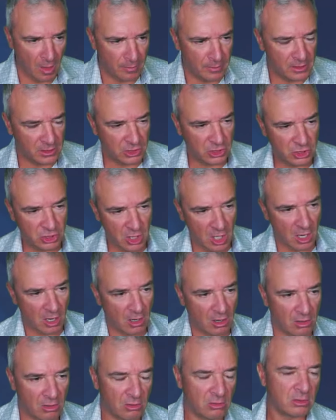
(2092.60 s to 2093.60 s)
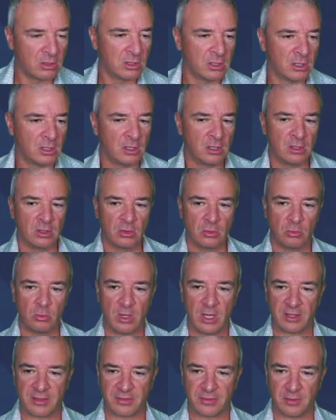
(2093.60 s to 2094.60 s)
this show
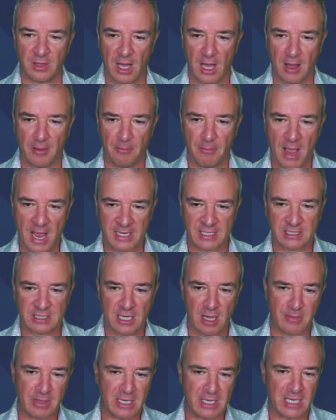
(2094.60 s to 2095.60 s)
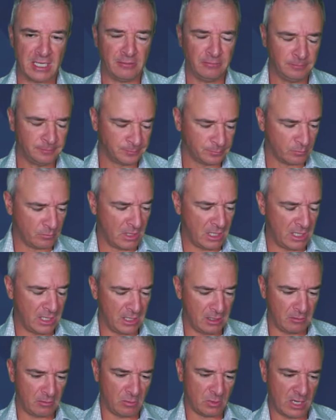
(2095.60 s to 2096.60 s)
with uh, mics coming in,
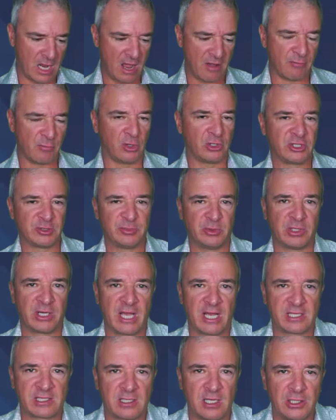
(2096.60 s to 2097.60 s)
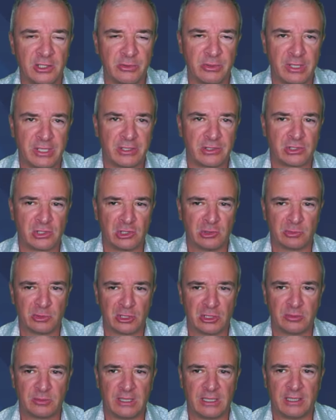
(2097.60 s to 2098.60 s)
meaning when I have multiple guests on doing a Zoom
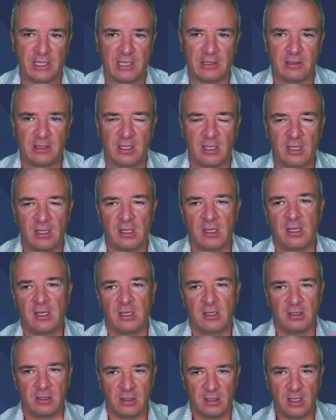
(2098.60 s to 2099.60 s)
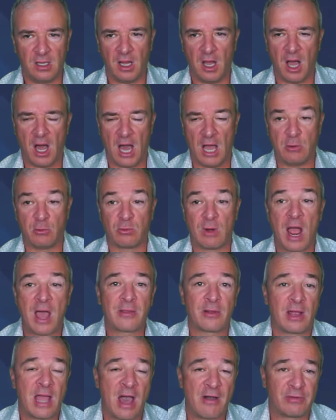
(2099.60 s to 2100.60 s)
room, and and I'd
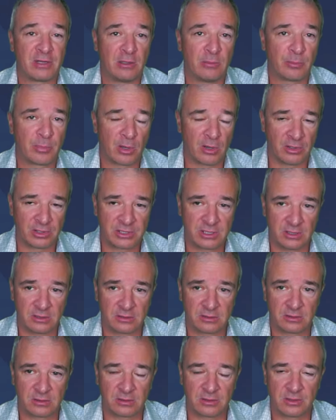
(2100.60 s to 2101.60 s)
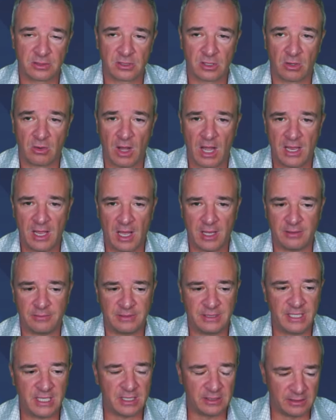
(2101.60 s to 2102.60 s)
rather have it in person so I,
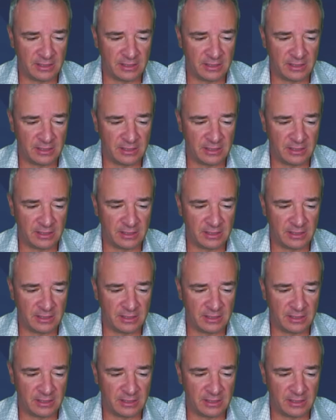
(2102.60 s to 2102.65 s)
ideally,